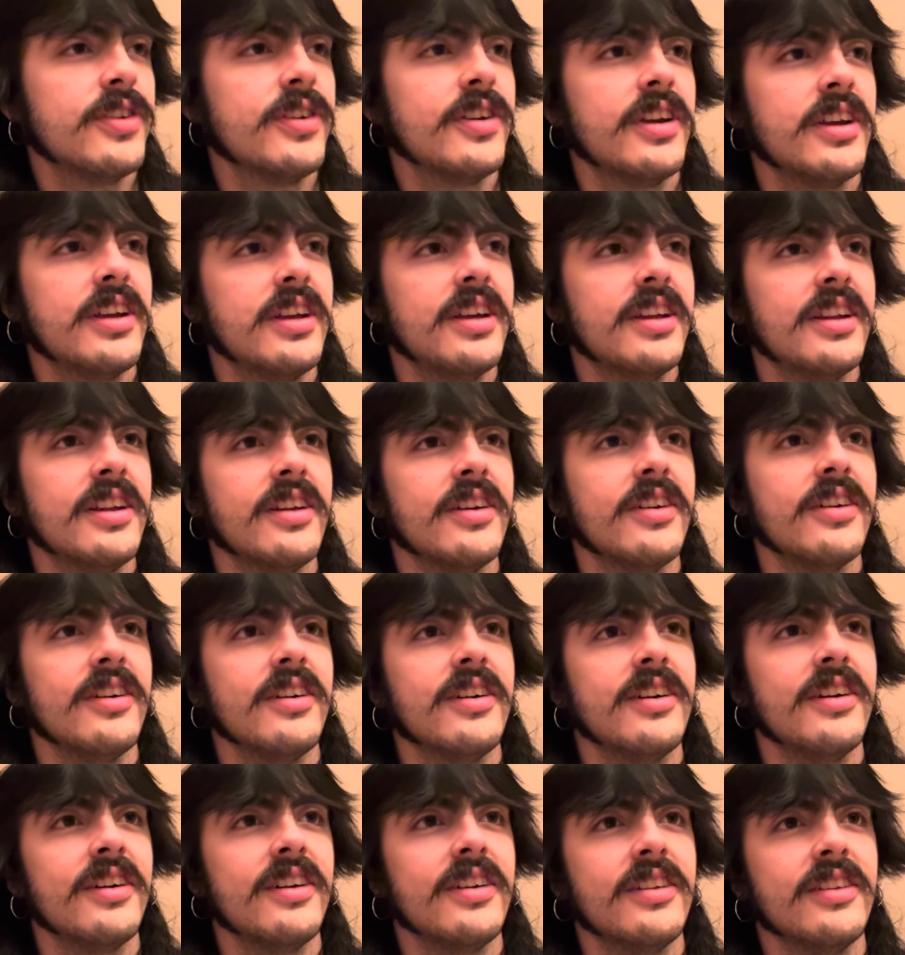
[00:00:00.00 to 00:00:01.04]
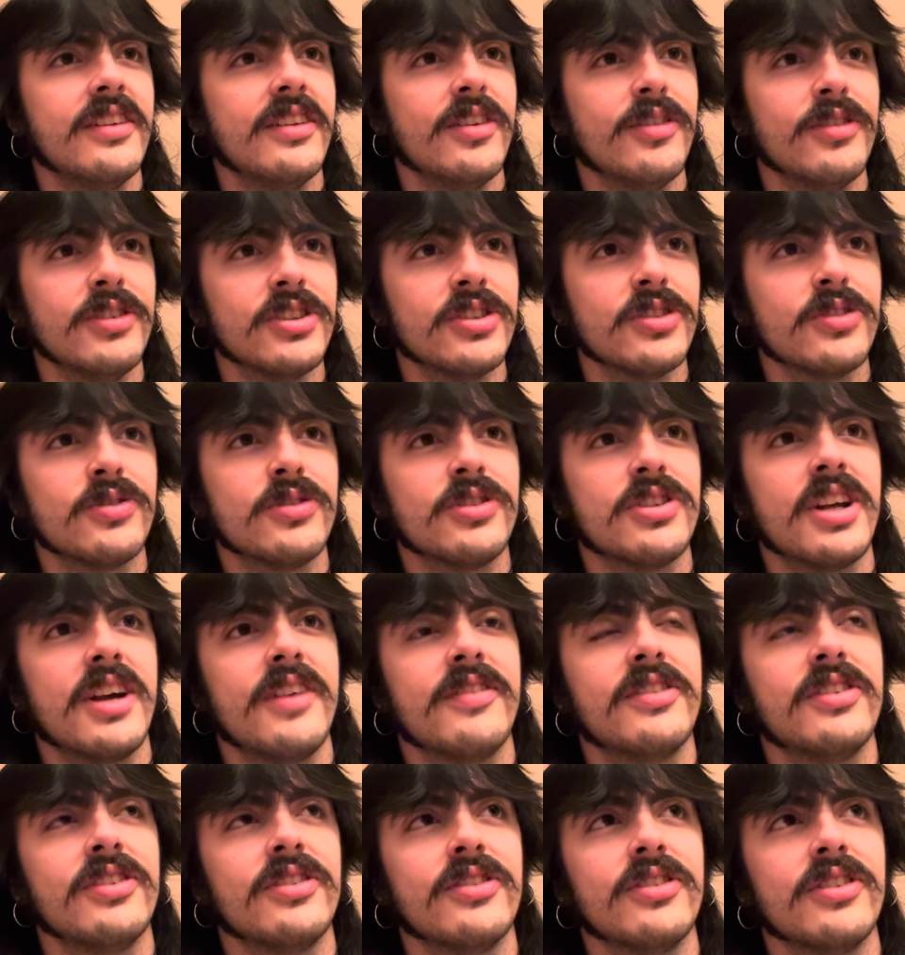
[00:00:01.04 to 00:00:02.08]
and the research would have
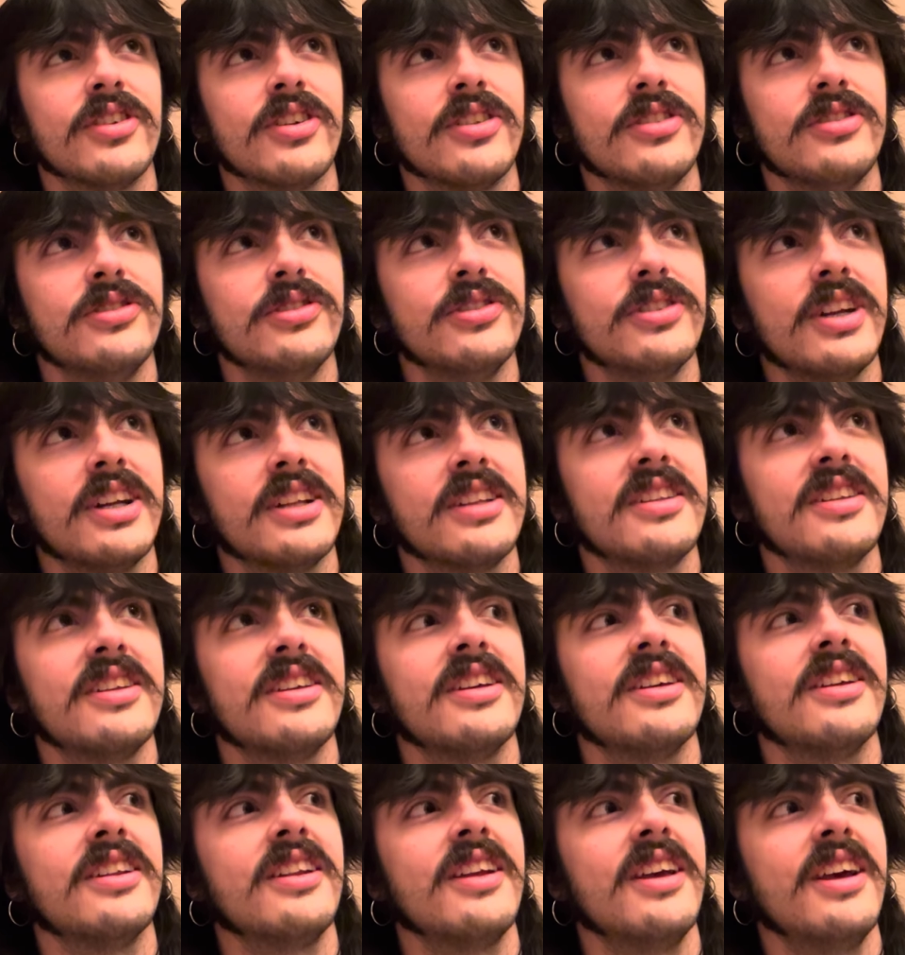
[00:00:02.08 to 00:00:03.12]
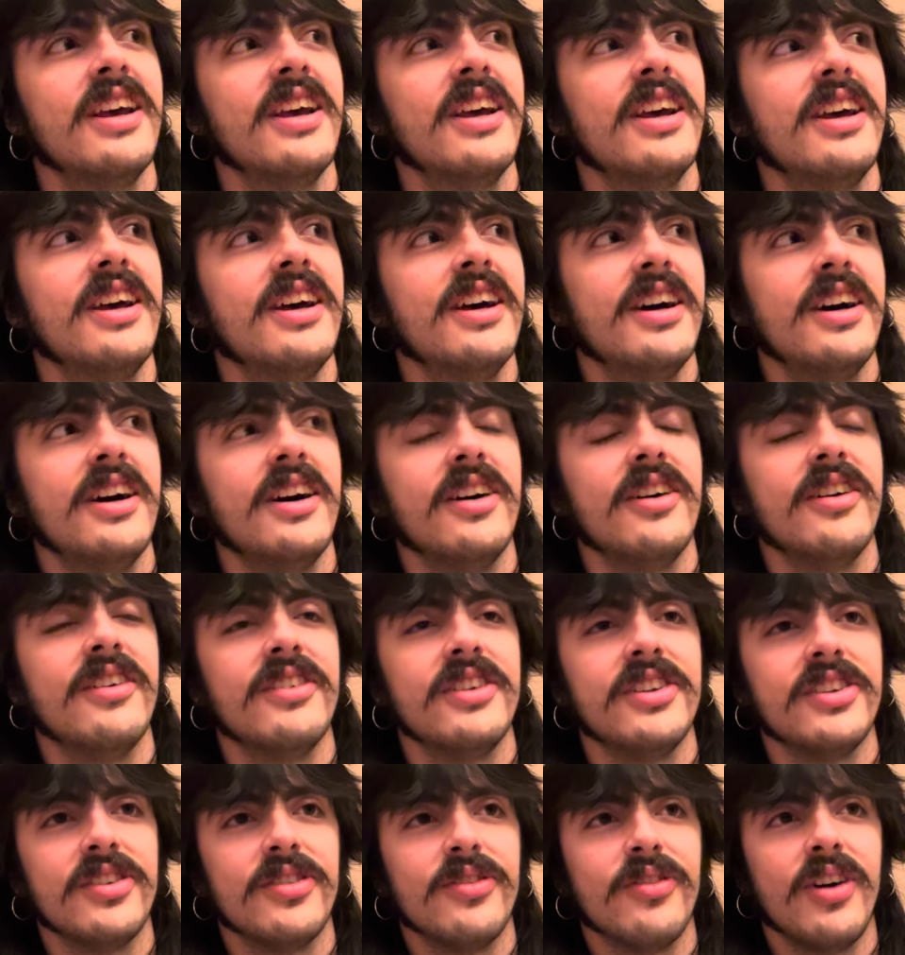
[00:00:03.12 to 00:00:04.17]
to include at the end
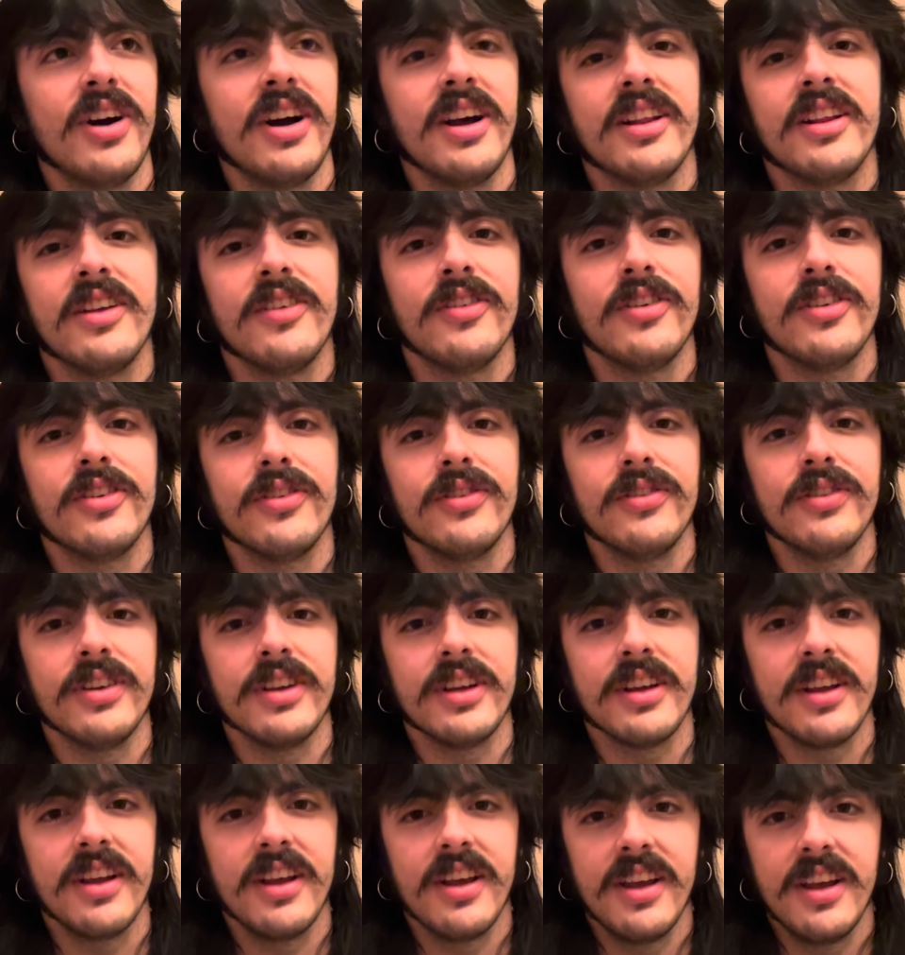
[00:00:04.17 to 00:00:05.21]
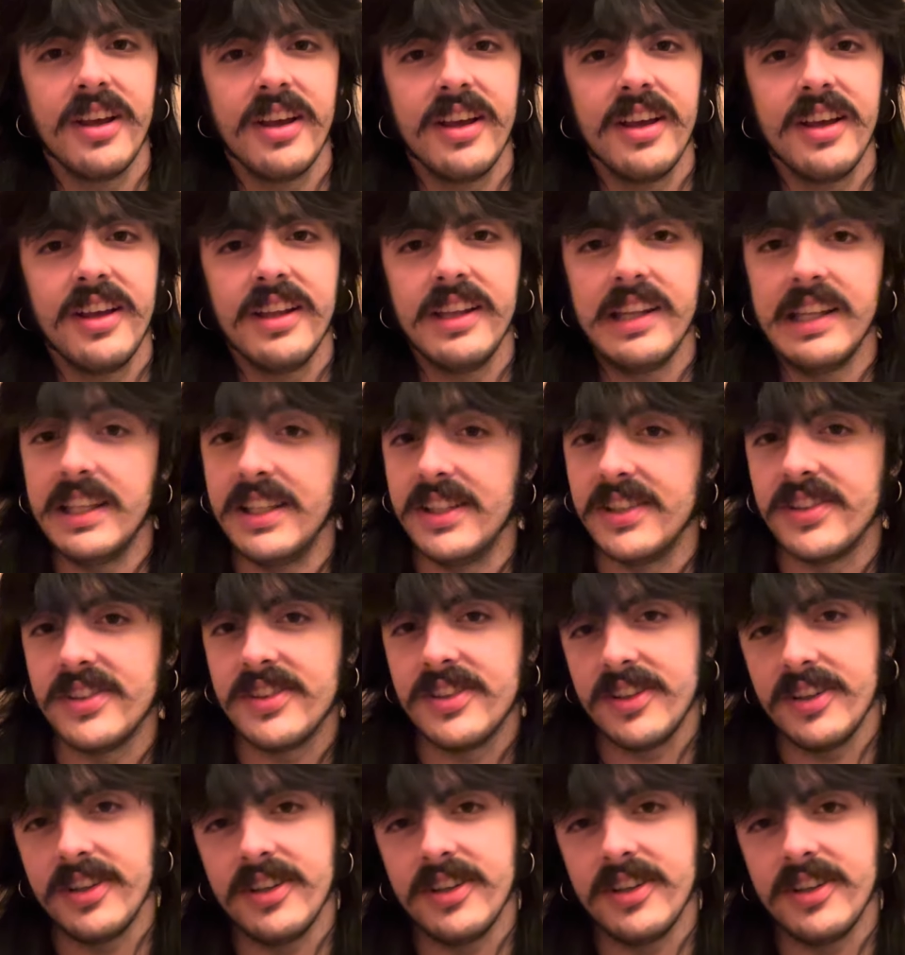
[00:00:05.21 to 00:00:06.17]
reason why they were doing this